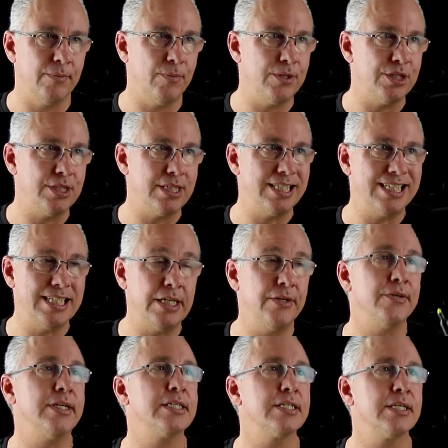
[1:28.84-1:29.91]
which is in
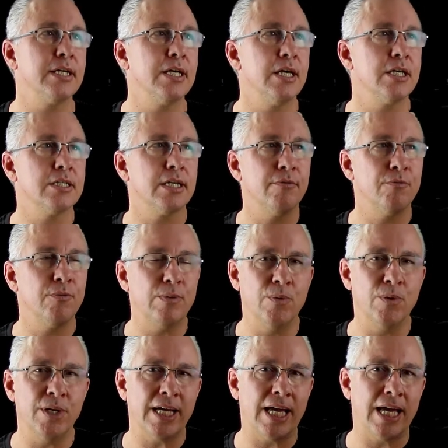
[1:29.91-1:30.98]
series. So if we
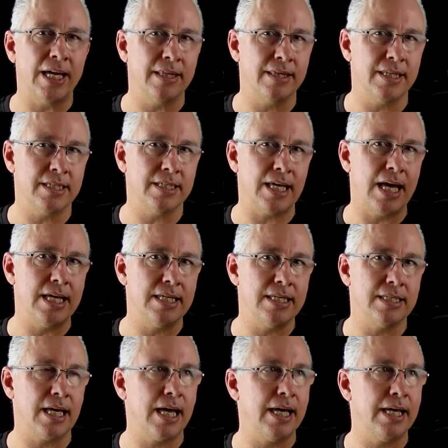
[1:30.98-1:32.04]
work out this
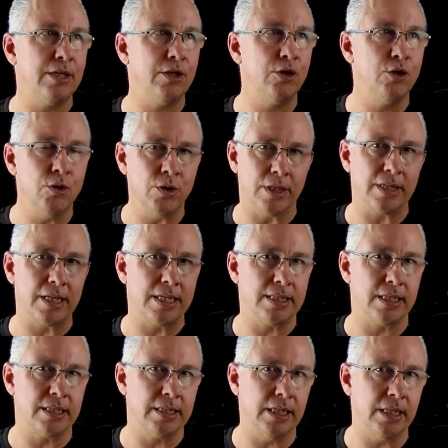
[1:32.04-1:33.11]
as a unit, as
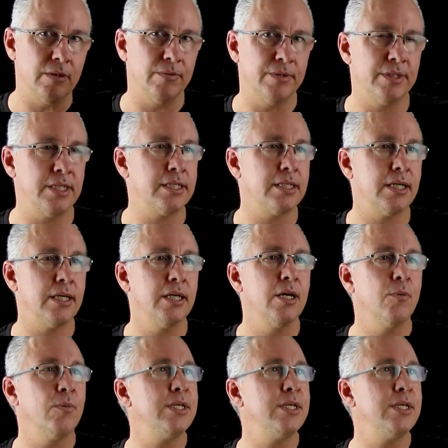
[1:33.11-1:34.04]
a single resistor,